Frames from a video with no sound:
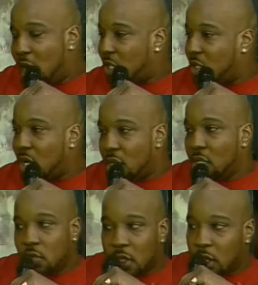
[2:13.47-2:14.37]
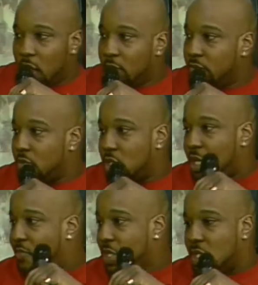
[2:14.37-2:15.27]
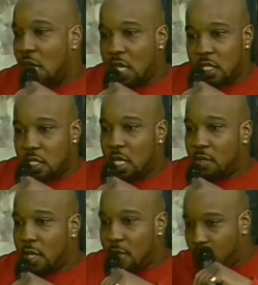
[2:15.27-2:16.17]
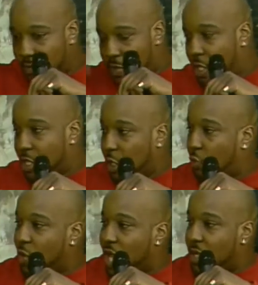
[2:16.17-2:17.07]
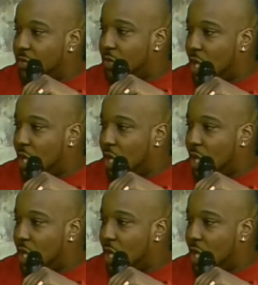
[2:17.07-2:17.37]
I start loosening up, jumping jacks, and building the sweat,